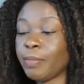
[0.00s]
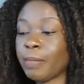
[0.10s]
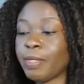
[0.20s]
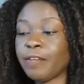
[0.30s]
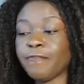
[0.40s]

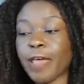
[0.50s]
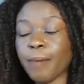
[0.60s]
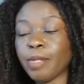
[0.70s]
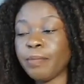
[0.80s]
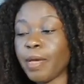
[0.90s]
Maybe a
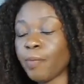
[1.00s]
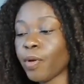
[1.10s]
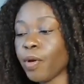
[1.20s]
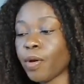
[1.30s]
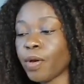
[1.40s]
family
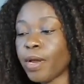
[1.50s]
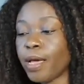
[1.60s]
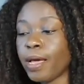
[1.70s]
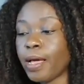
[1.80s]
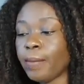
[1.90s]
member
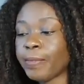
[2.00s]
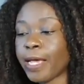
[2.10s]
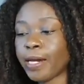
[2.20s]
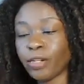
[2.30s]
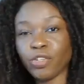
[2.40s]

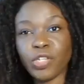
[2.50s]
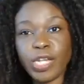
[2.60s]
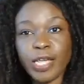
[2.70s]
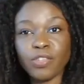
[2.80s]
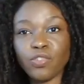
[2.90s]
that
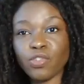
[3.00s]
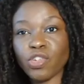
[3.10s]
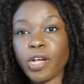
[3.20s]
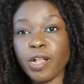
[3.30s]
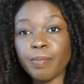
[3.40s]
understands your
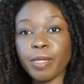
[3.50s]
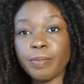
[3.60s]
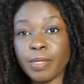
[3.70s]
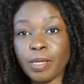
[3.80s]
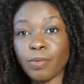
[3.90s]
child may
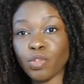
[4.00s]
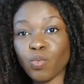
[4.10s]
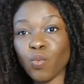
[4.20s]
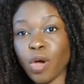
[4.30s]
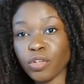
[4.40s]
be able
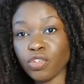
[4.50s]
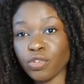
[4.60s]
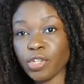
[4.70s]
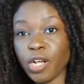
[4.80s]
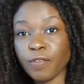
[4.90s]
to watch your
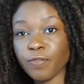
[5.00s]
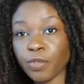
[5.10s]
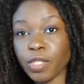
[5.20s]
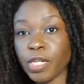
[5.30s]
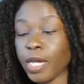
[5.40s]
child
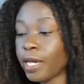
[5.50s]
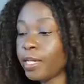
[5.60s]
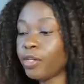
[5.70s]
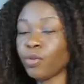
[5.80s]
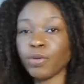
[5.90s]
for the
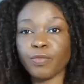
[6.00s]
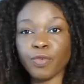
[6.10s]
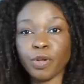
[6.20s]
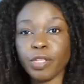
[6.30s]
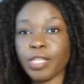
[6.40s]
night or
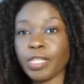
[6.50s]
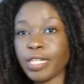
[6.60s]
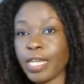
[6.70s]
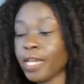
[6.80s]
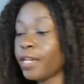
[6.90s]
for the
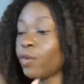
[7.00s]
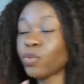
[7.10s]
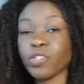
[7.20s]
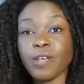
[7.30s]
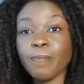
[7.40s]
day
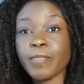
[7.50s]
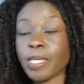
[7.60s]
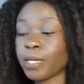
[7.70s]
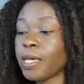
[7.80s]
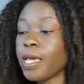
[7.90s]
or
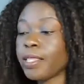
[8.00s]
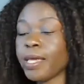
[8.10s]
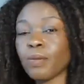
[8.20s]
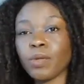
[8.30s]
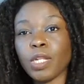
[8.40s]
something
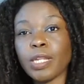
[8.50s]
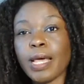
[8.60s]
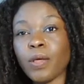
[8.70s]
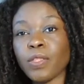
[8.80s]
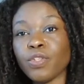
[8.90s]
that will
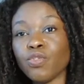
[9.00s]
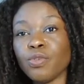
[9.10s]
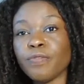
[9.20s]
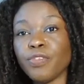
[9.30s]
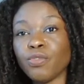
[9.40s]
allow the
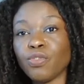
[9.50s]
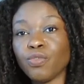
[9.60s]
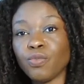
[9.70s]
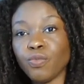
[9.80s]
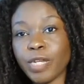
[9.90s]
two of you
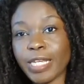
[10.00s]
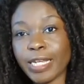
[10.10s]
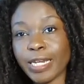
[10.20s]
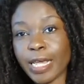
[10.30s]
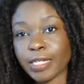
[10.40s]
to
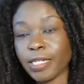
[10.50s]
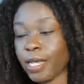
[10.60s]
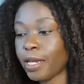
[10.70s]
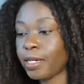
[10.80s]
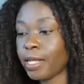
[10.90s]
reconnect
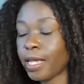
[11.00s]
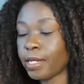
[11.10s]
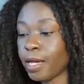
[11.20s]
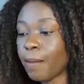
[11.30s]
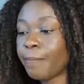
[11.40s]
and
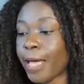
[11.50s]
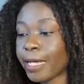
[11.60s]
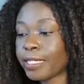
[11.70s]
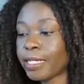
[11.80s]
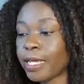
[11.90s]
come
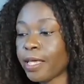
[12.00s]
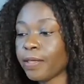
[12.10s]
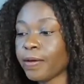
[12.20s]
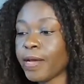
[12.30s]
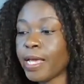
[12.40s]
back
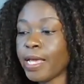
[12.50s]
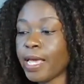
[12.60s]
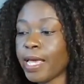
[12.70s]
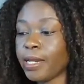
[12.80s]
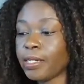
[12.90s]
together
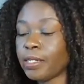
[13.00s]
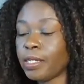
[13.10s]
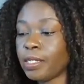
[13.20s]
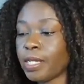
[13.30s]
and